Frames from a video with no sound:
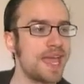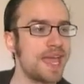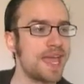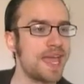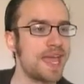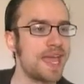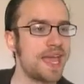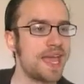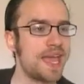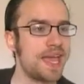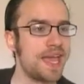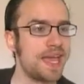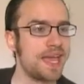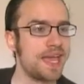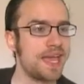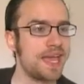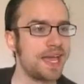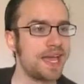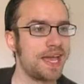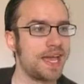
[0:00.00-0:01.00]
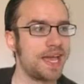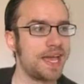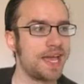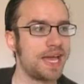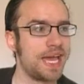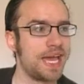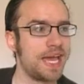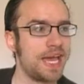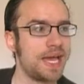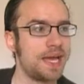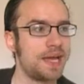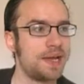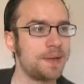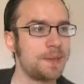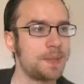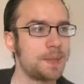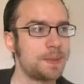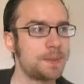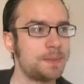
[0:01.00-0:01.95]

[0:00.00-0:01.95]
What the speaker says: Nothing is said.